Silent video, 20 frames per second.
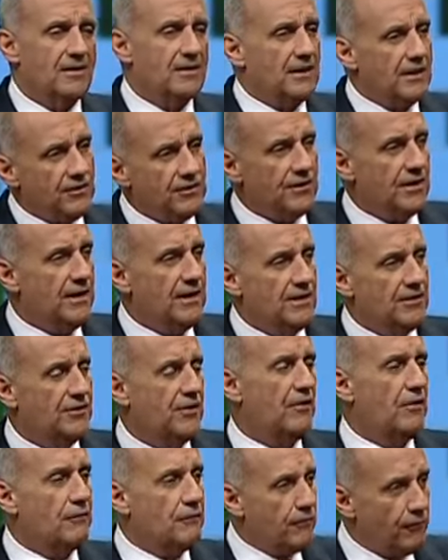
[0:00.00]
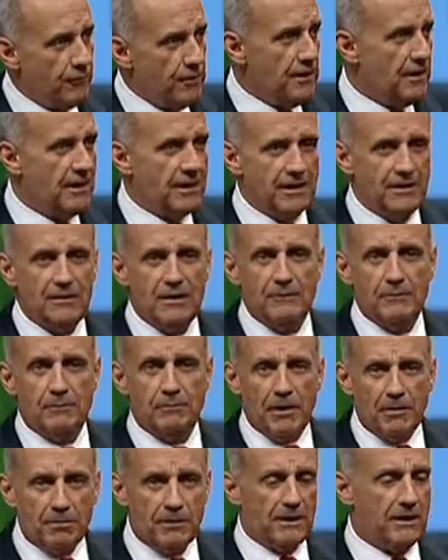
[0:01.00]
This is a freaking
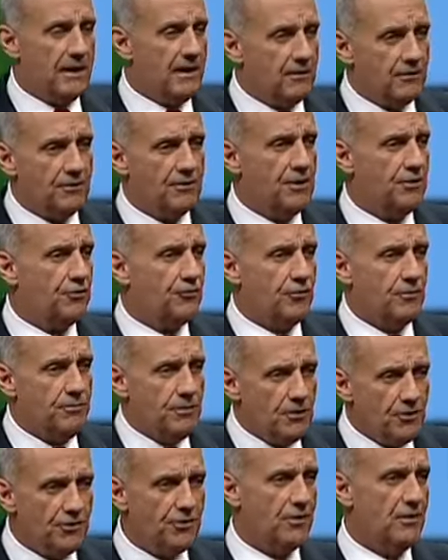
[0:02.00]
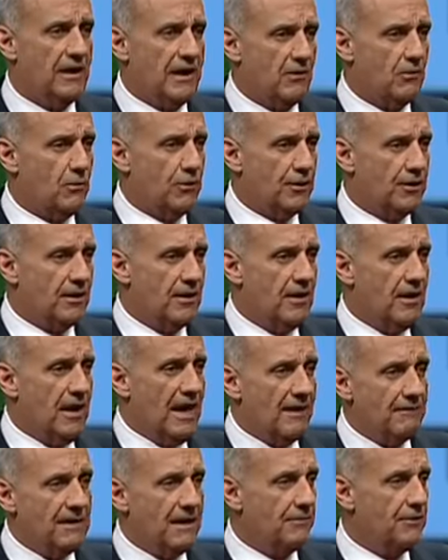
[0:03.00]
public health distribution network.
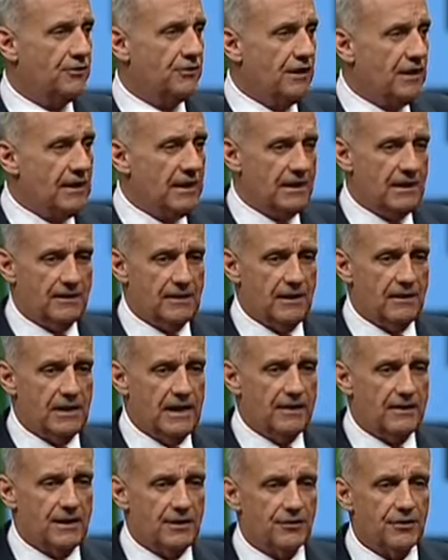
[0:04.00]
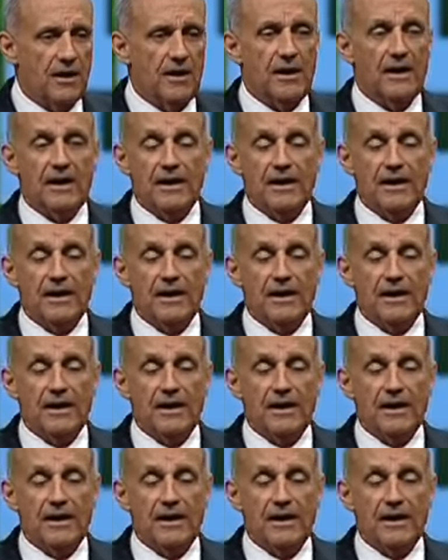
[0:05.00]
I've never seen anything like this.